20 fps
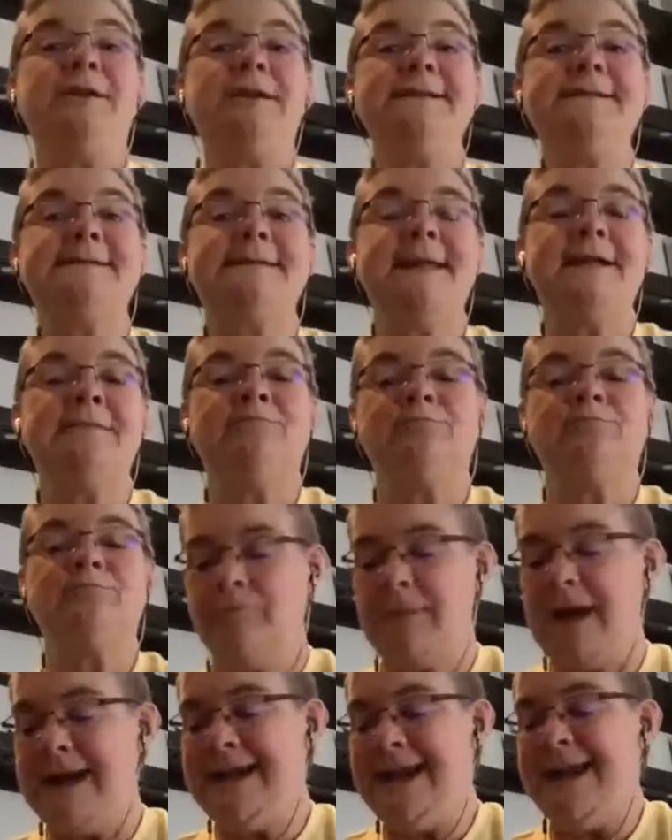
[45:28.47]
are you
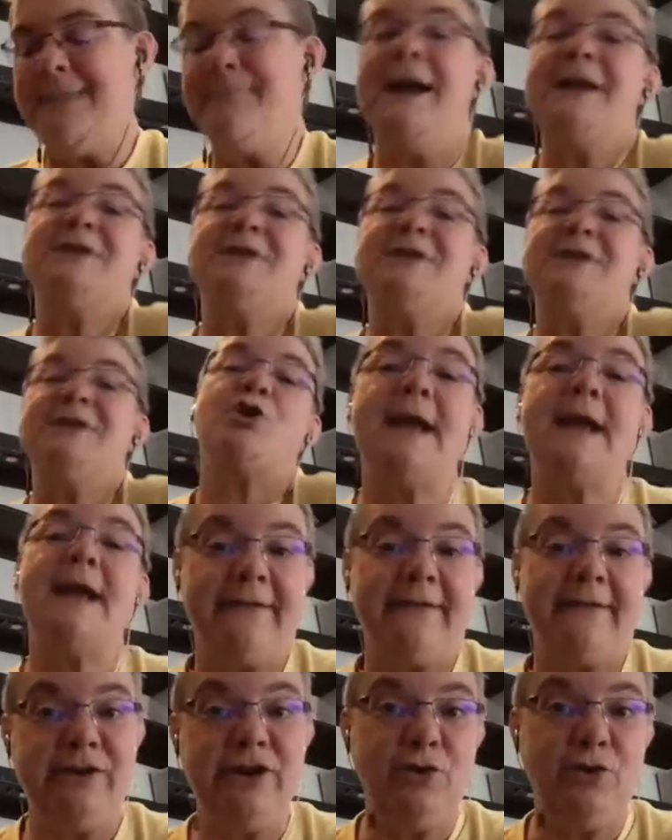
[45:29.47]
listening? I named my
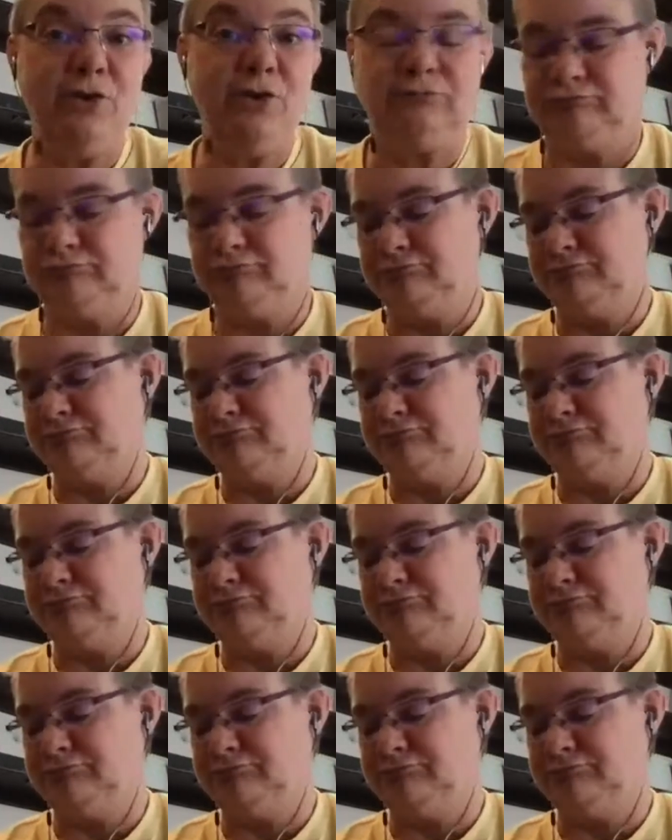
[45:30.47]
truck after you.